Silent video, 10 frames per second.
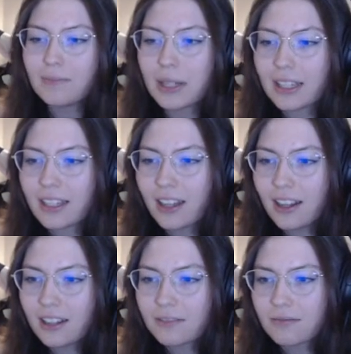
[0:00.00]
But,
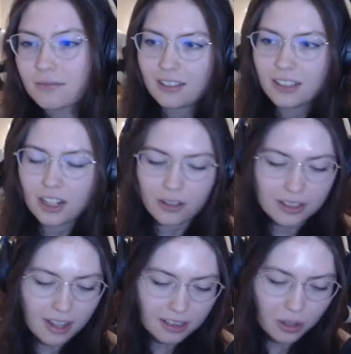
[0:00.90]
you know, it's
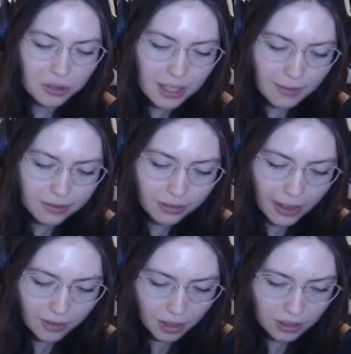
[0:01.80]
got those same
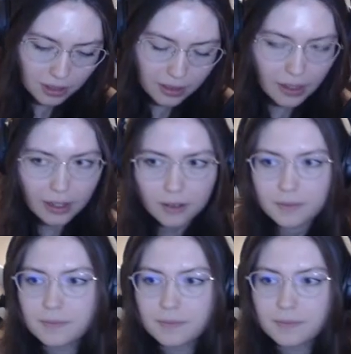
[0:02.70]
flavors in there.